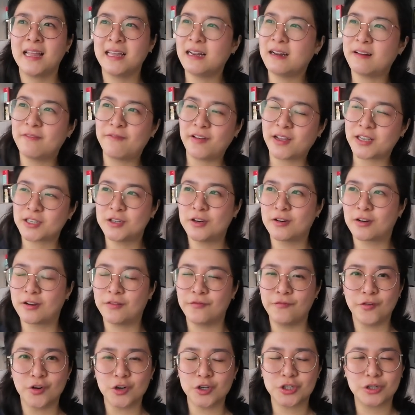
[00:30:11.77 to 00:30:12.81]
it affects your
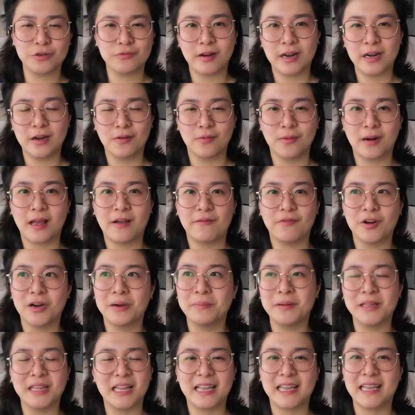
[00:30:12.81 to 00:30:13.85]
conversion rate or whatever,
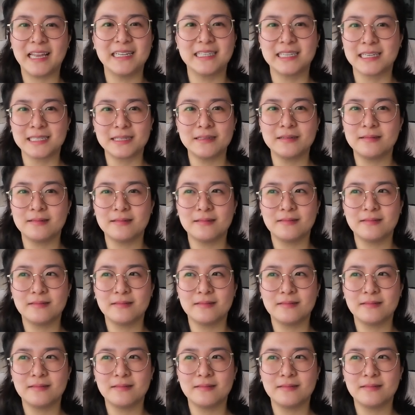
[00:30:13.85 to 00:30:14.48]
but like it doesn't